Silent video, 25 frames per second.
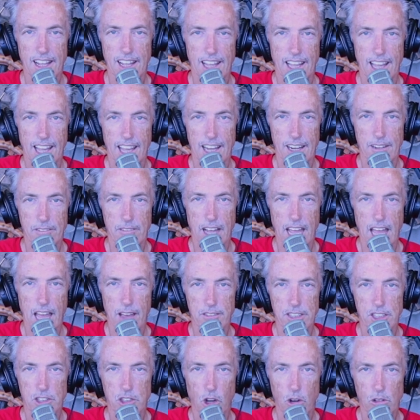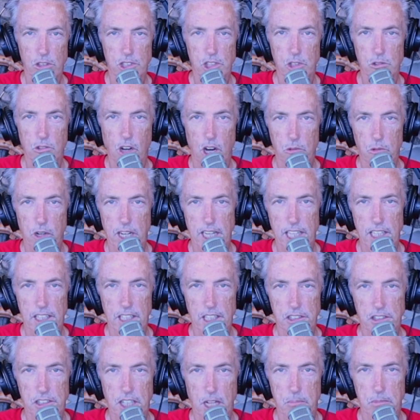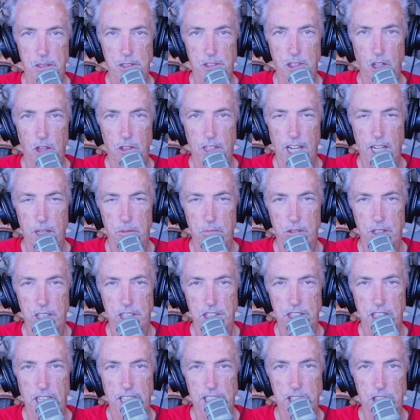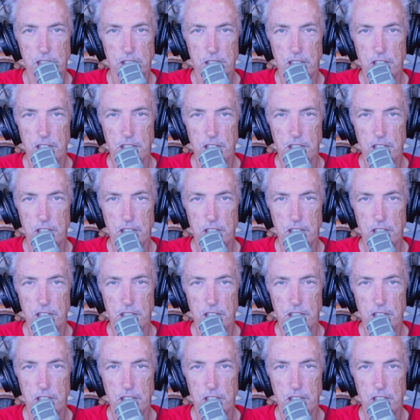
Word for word: And if I haven't told you already in this episode, I appreciate you.